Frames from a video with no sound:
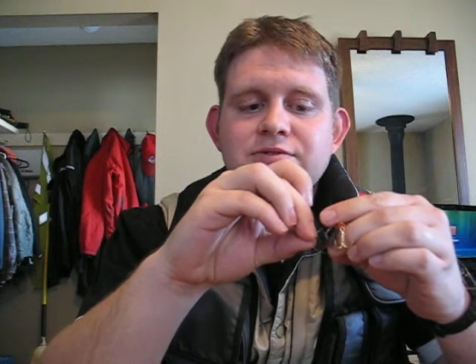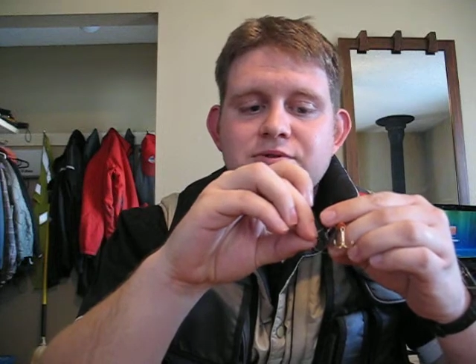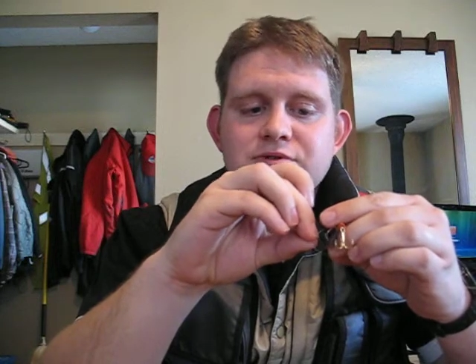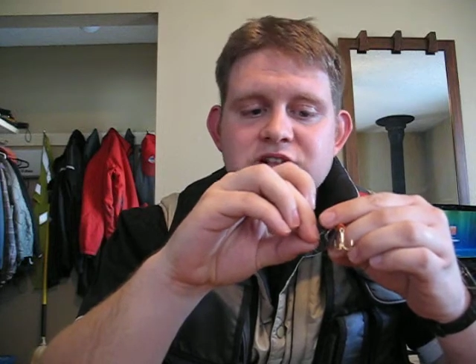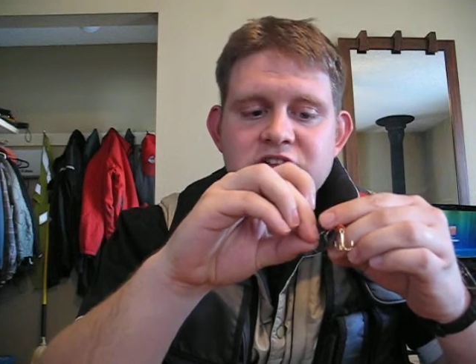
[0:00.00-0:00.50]

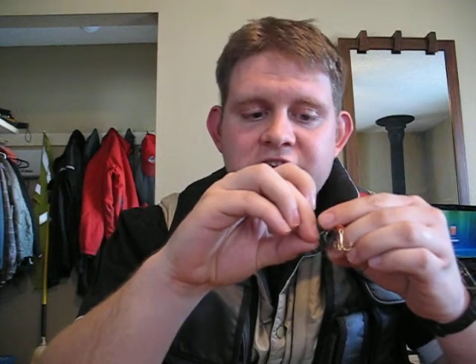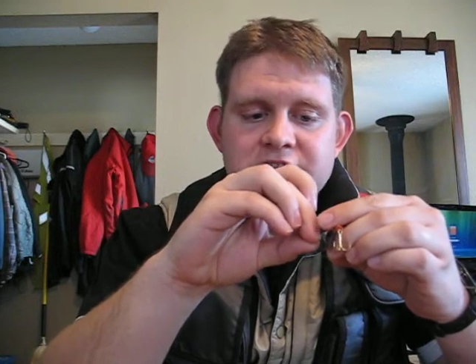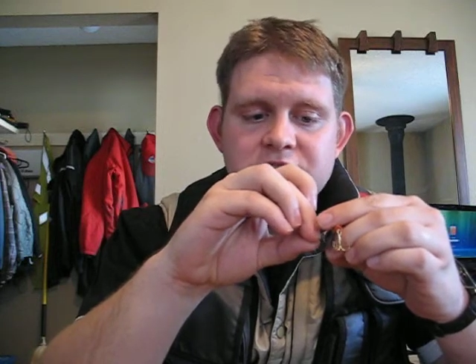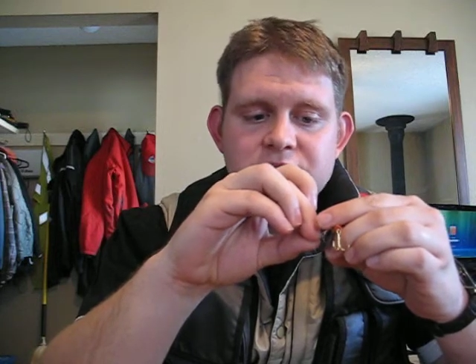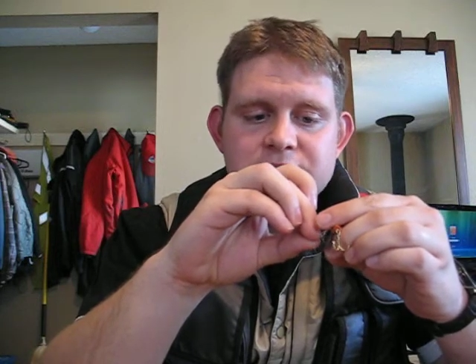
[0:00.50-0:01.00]
through the
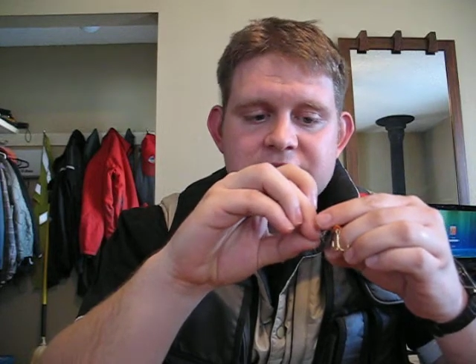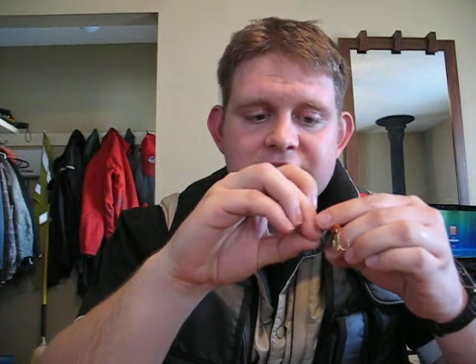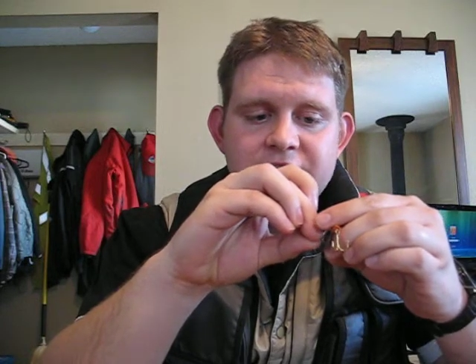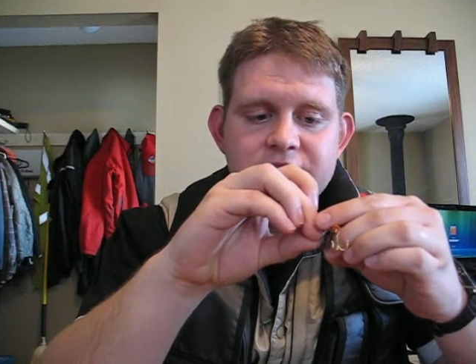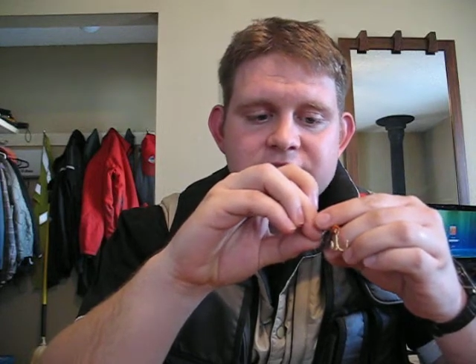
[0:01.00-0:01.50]
line loop
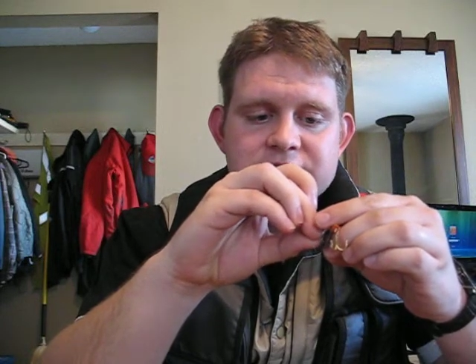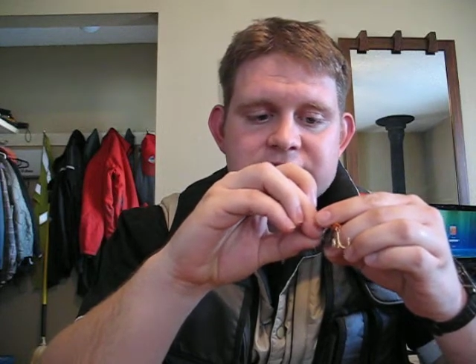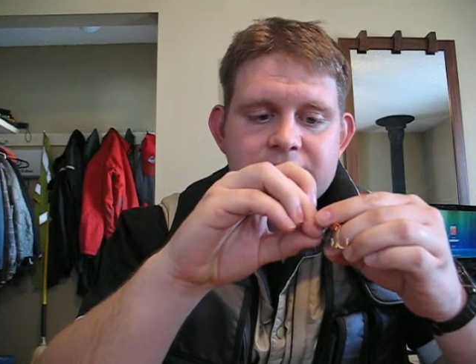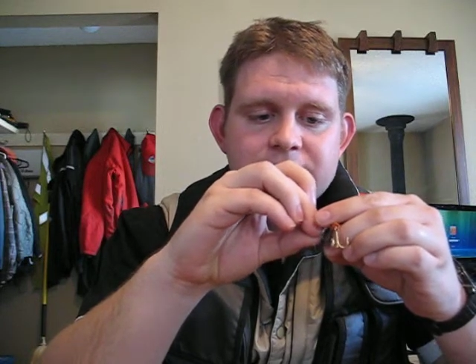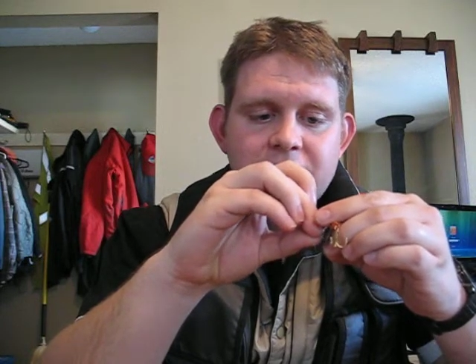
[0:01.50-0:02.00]
together at the
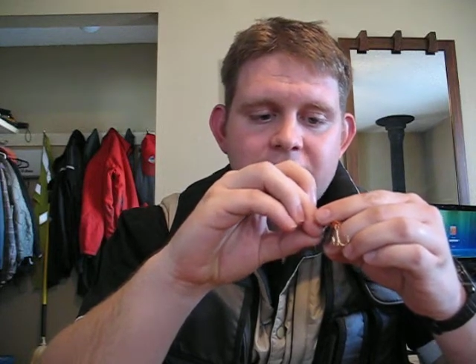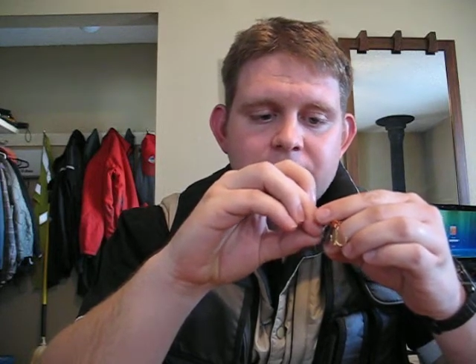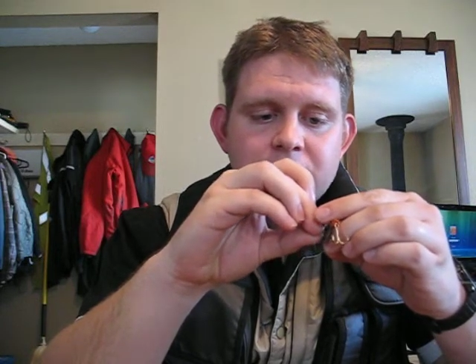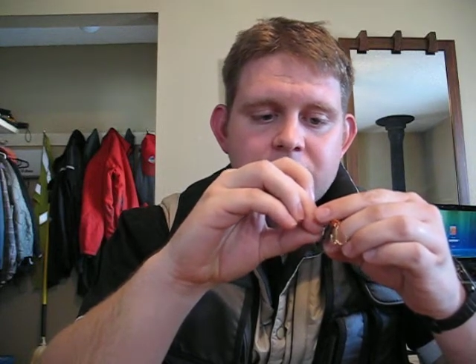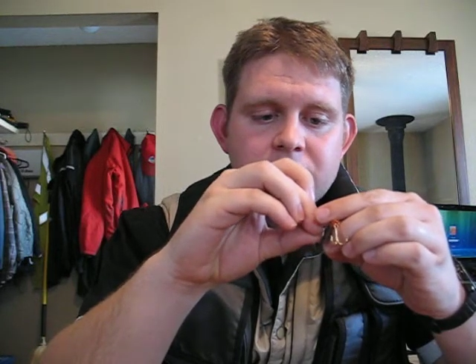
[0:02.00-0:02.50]
same time.
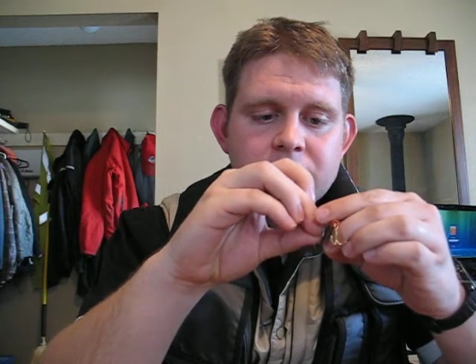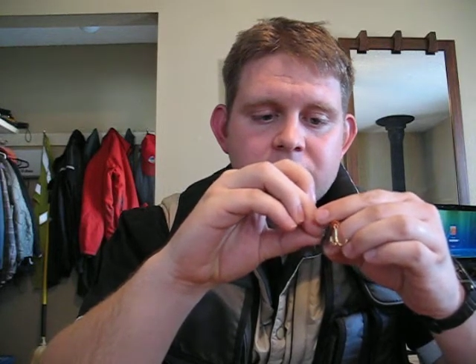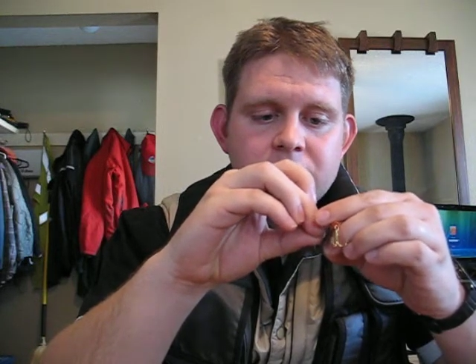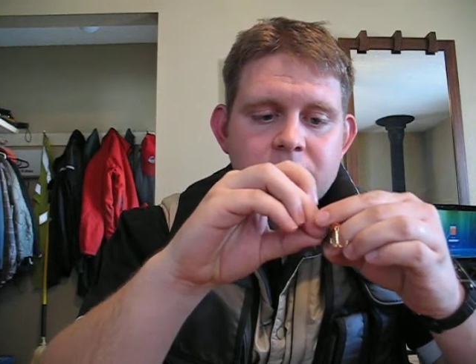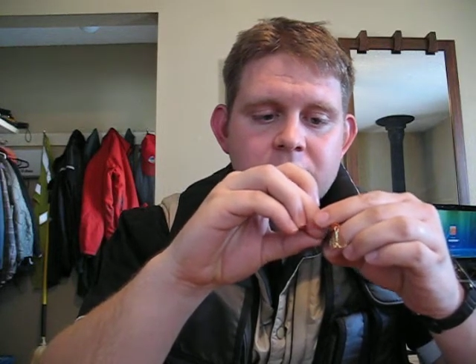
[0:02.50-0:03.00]

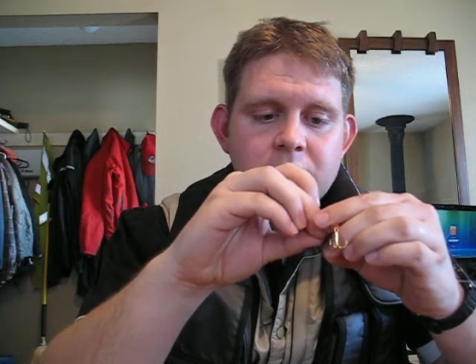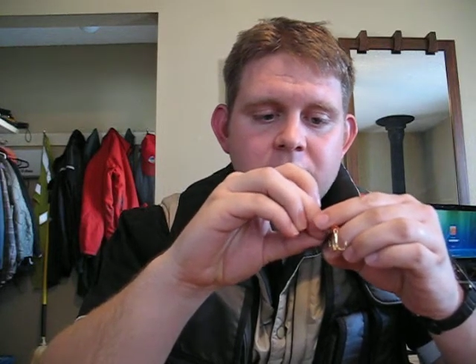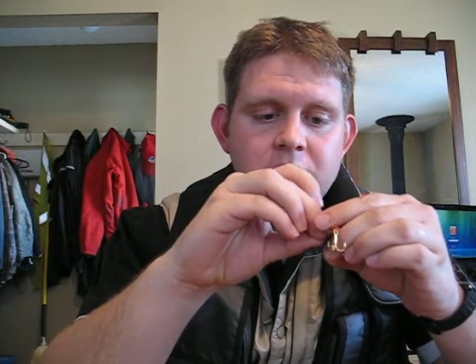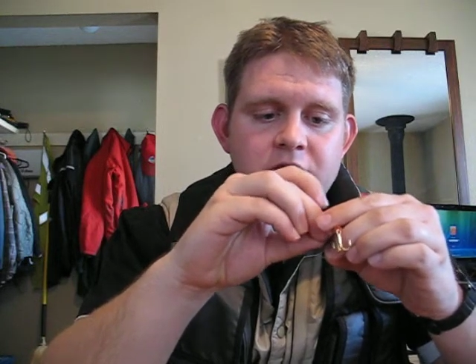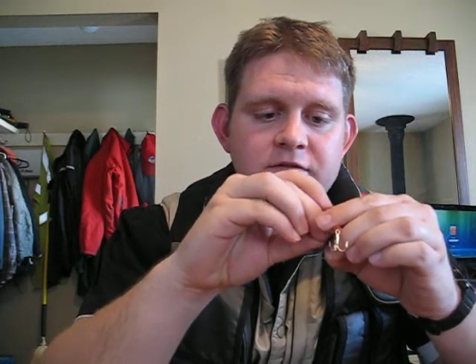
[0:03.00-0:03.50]

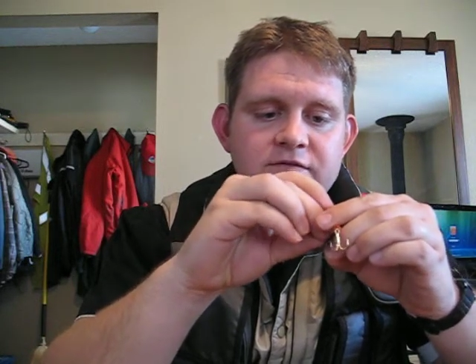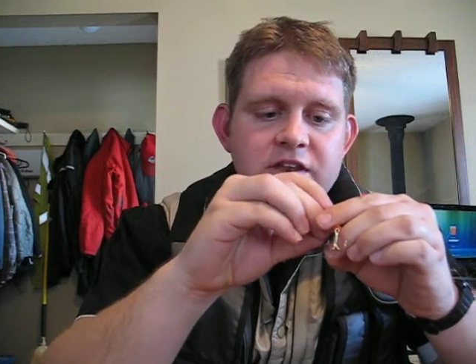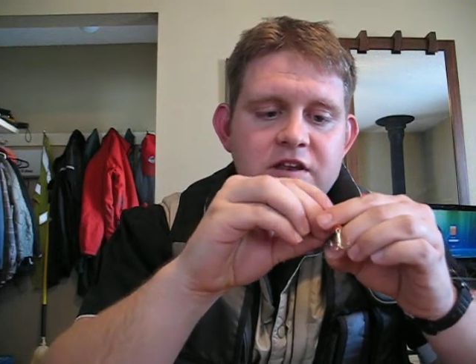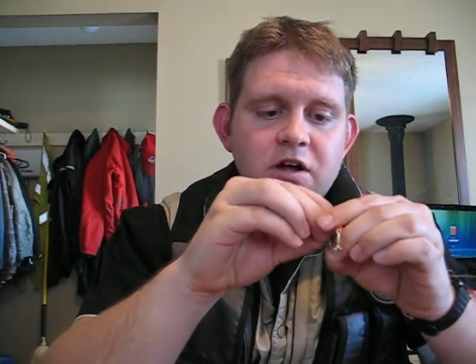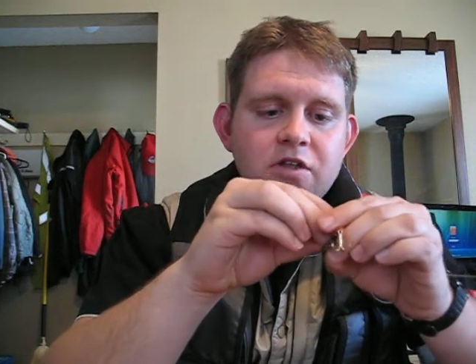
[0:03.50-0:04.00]
Feed
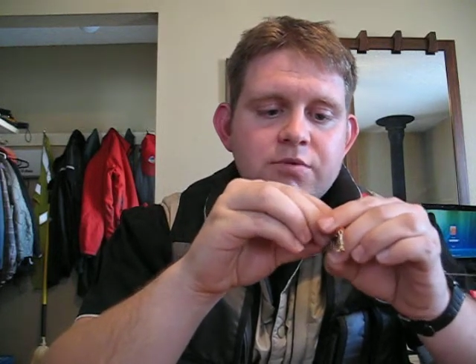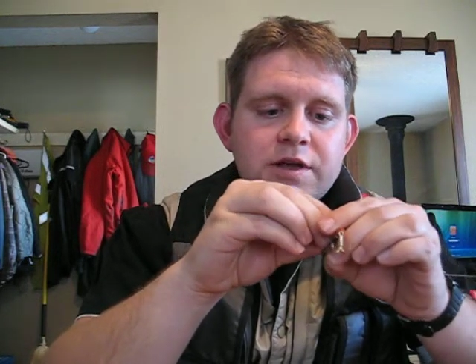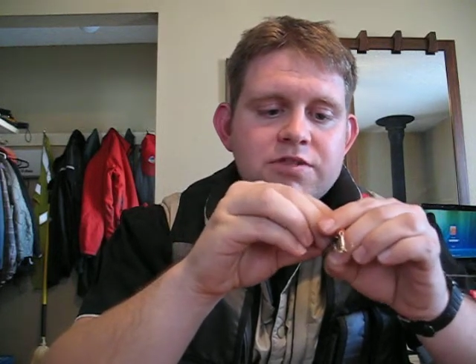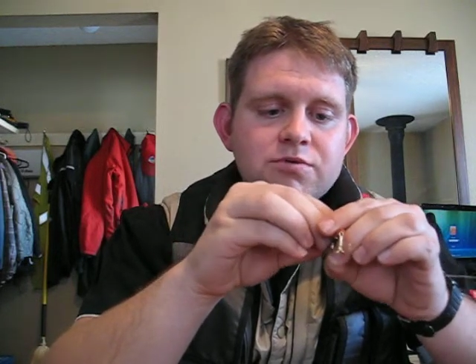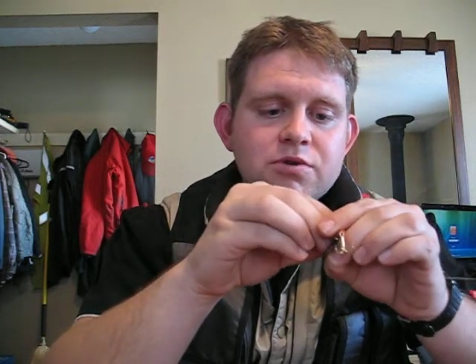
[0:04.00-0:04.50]
it all the way
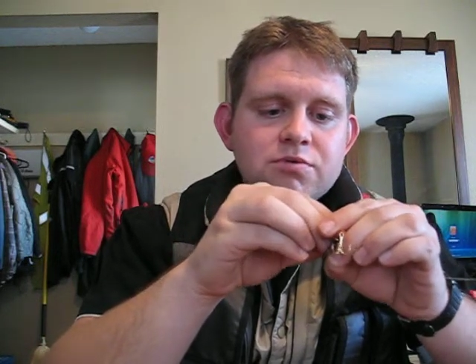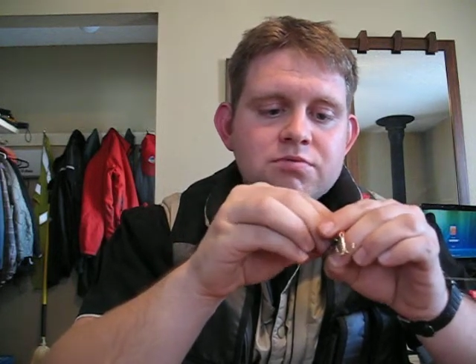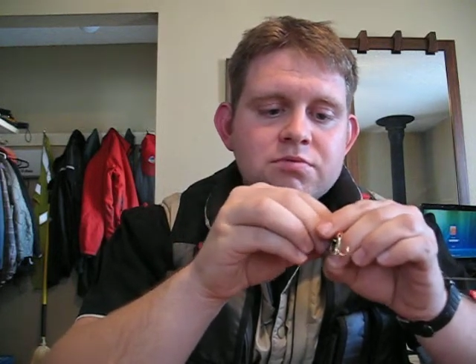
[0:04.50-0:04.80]
through,